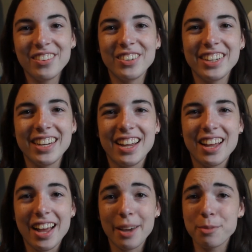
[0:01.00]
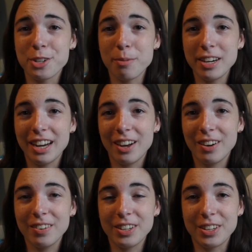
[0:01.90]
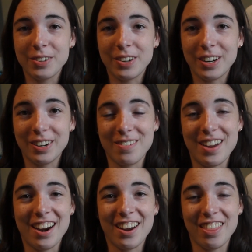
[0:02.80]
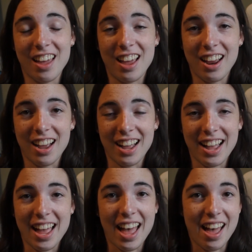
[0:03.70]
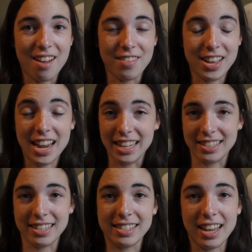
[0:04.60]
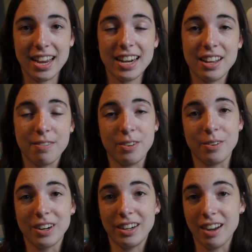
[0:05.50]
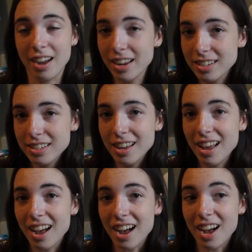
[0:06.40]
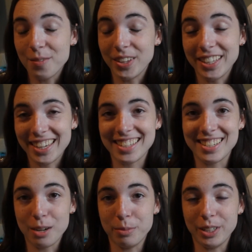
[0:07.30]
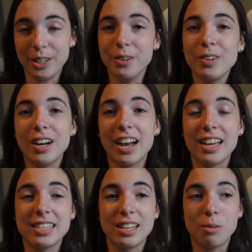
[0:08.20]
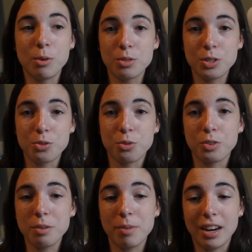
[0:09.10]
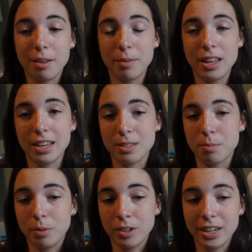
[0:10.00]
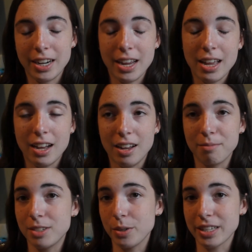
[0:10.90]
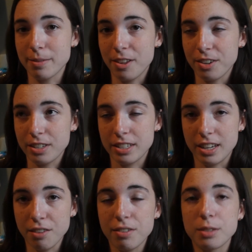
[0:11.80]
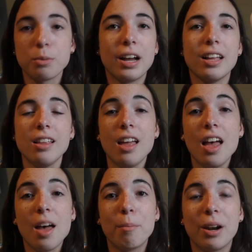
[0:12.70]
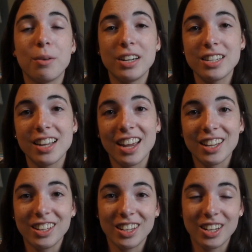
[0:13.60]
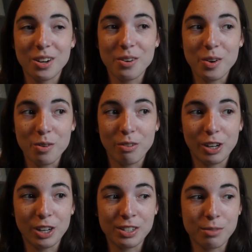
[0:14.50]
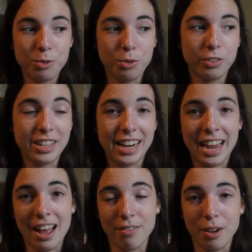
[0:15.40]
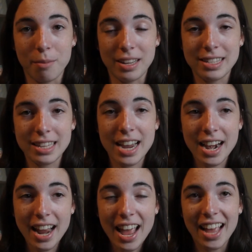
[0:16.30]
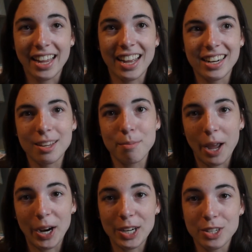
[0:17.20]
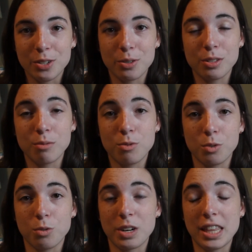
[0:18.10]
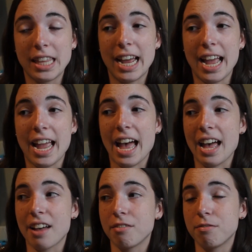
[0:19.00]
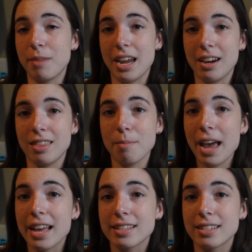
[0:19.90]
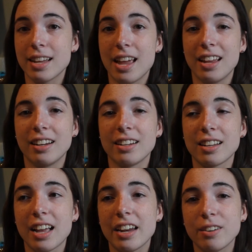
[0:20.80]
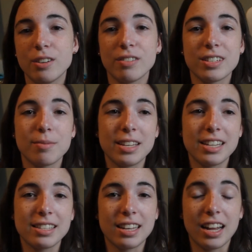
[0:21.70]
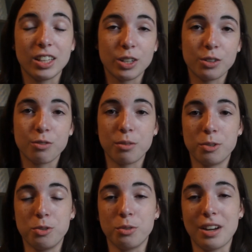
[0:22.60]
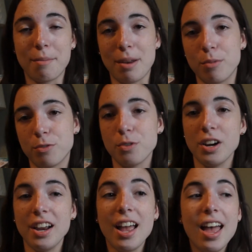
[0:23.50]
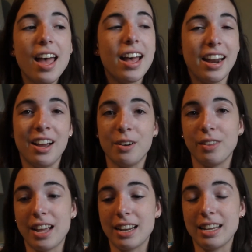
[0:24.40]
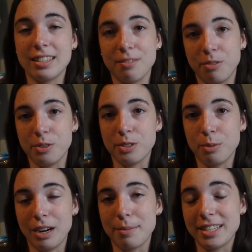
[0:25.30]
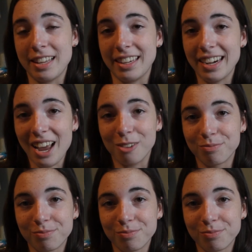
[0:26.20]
everyone! I'm sure by now you are aware that I have an Etsy site. If you are not, the link is down below. I sell mostly jewelry, but I'm exploring doing some other stuff as well. But I wanted to kind of go over some jewelry that I have on my site and kind of compare it to some jewelry that I have made in the past and kind of go over some things that I learned from the jewelry I made before and how that has influenced what I'm selling now.